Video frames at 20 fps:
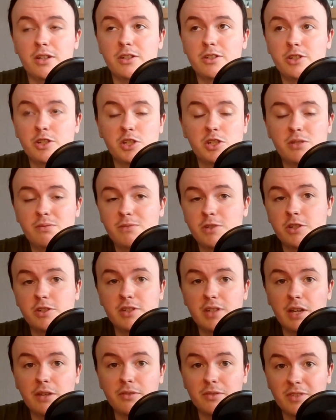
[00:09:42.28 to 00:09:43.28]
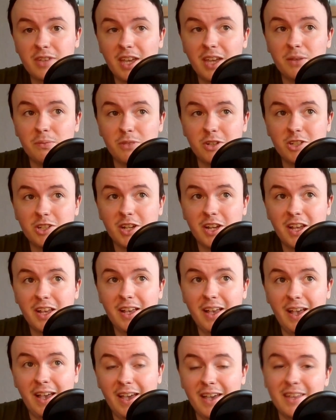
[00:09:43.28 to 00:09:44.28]
just south of Cambridge.
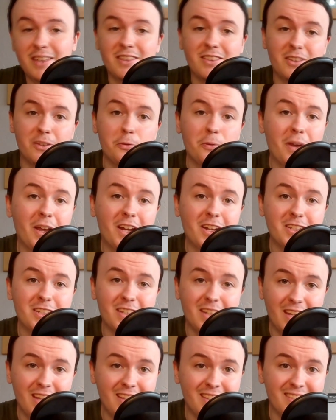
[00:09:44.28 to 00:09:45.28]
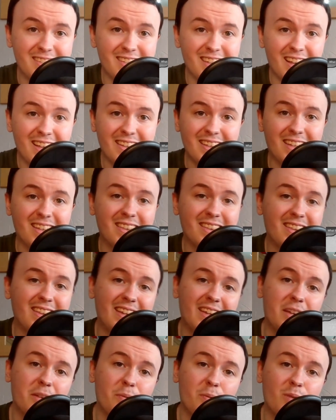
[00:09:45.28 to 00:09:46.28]
And the reality is that
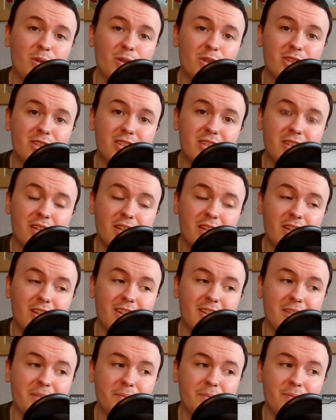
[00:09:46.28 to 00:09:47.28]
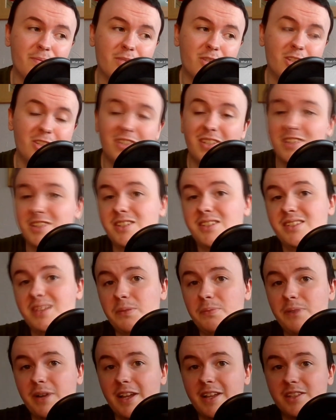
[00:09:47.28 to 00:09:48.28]
there was contingency
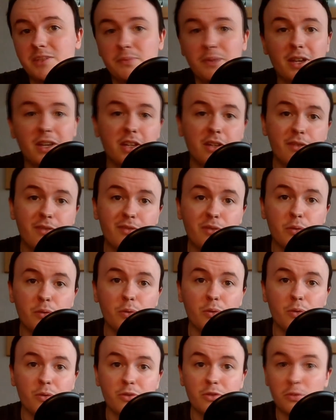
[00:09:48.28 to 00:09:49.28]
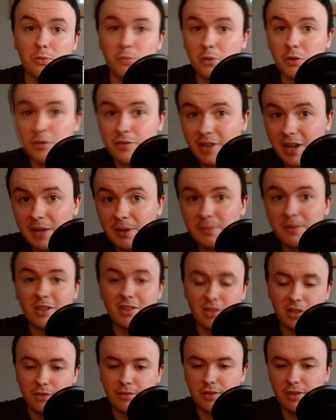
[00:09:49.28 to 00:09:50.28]
plans made for the royal family and
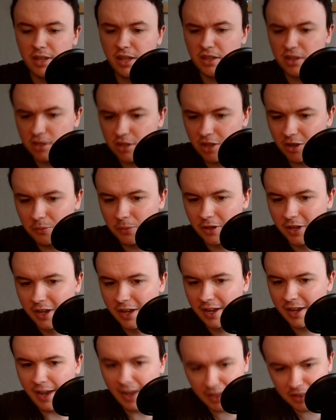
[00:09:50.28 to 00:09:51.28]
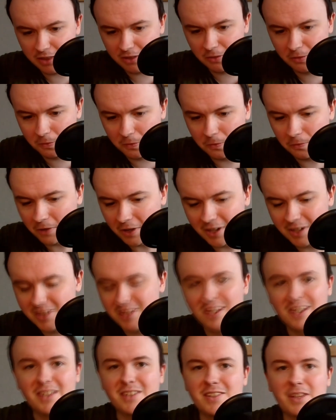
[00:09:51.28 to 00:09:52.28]
stuff like that in the government. And the
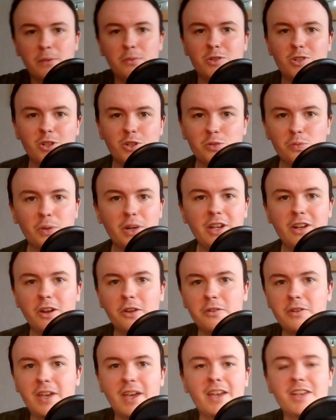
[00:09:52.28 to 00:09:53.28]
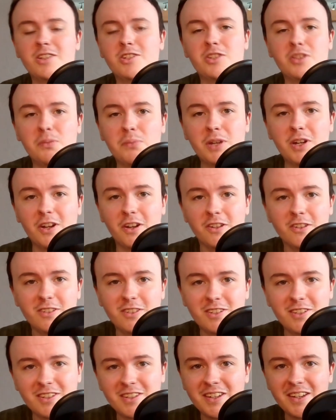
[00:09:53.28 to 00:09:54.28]
reality is they would just relocate to the
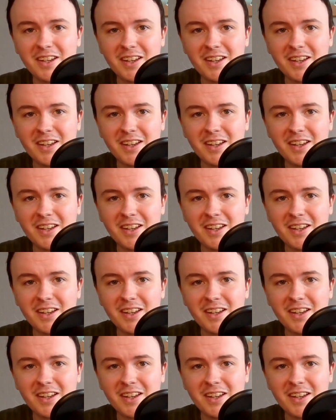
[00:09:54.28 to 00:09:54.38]
Midlands